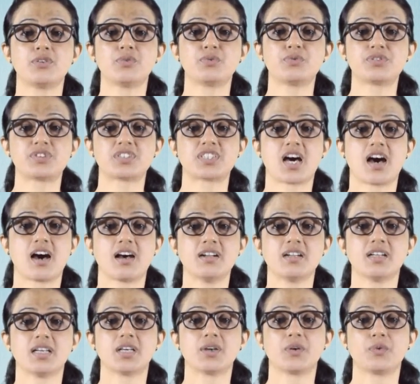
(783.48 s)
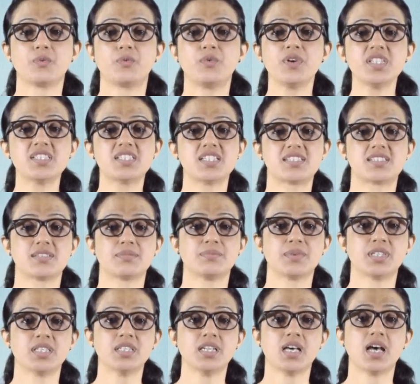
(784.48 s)
U star, we
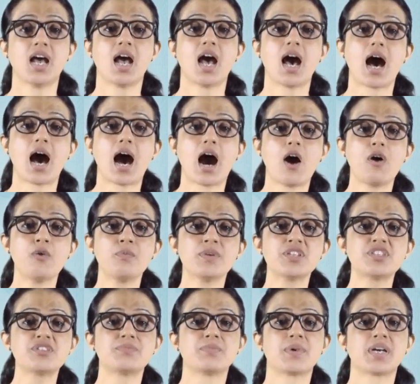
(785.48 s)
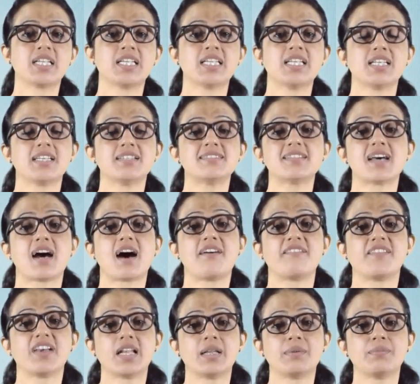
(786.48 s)
determine how much money is
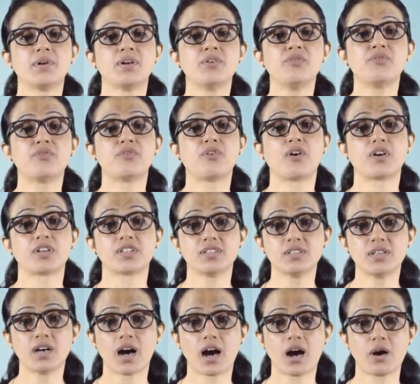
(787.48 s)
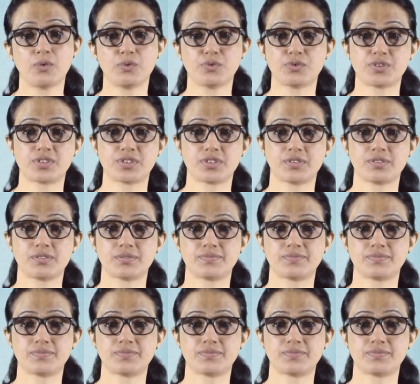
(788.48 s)
available for the house.